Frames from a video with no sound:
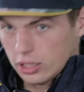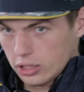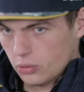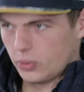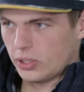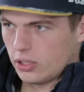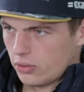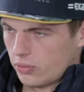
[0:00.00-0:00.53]
you
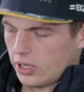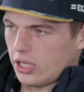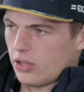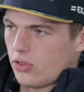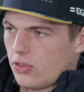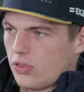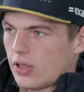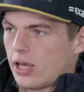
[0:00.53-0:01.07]
win the
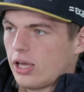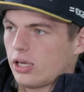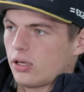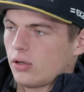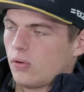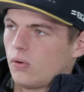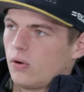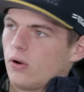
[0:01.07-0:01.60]
race. It's
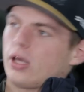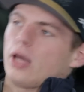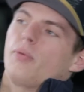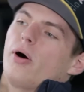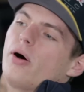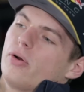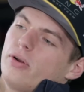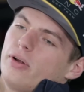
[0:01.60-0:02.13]
like, okay,
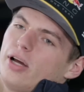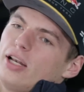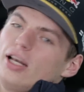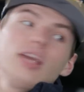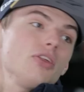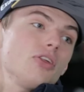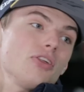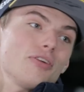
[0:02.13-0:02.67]
well, at
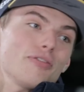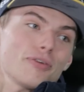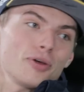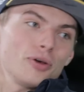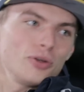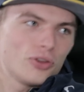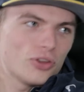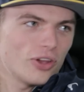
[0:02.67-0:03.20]
least it's a
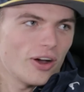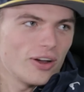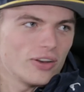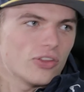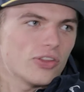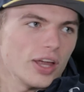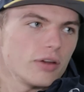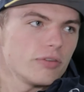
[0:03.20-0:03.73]
very good start
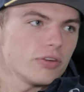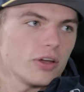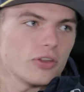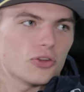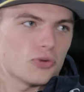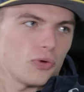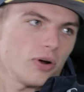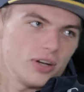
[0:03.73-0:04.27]
instead of a
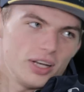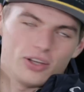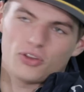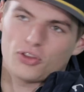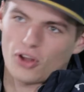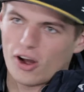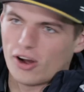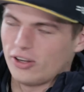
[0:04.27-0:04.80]
struggling
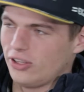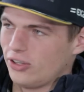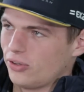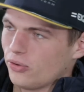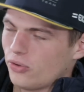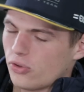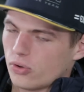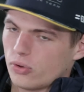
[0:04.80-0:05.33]
start,
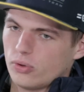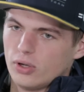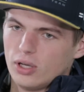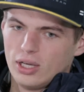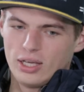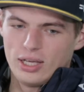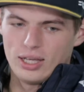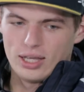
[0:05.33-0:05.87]
So
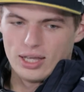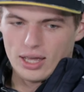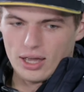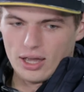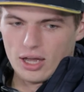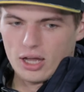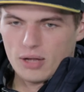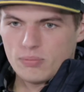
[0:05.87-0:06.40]

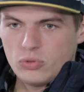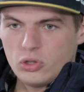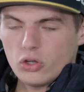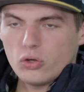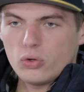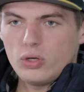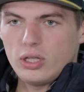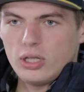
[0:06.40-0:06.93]

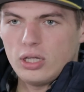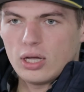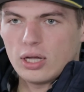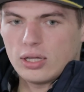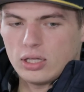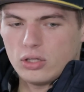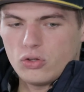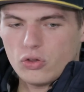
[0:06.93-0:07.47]
not only,
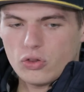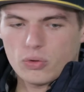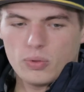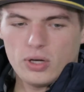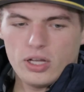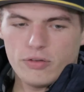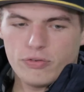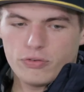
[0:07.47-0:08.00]
I think, just a
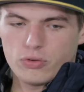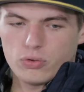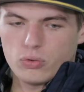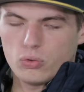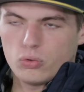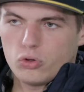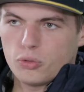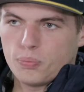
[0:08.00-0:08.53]
relief
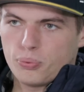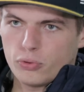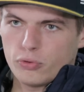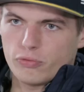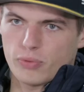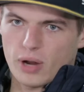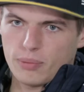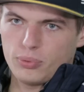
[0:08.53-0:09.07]
to
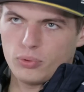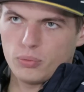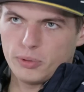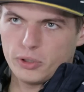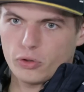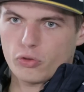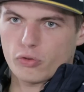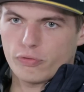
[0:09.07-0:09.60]
prove Red Bull,
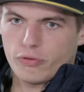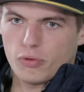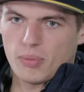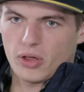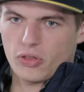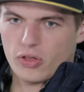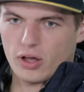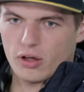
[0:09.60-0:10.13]
but also for
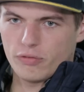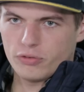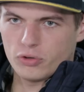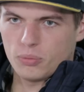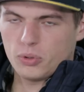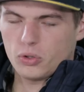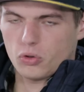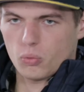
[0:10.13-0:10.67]
myself,
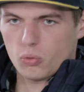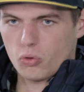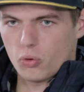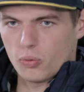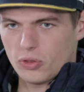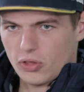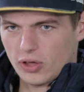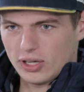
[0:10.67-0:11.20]
because it was
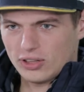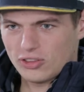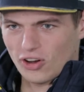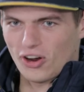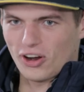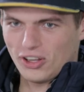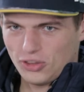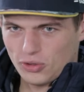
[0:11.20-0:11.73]
always like a
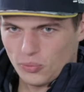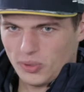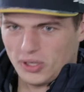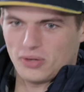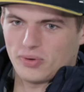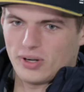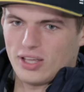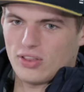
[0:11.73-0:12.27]
target to
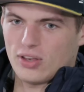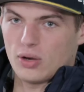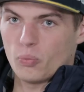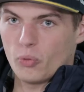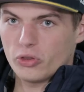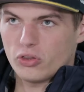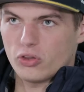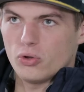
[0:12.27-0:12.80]
win a race. And
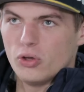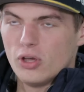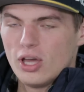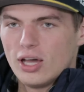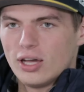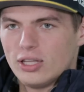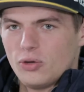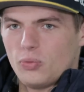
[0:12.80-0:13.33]
then once
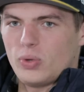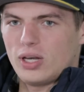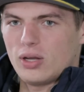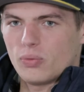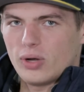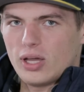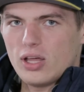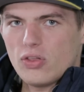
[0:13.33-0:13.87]
you win
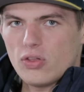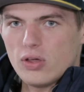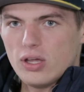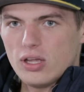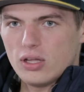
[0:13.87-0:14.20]
a race,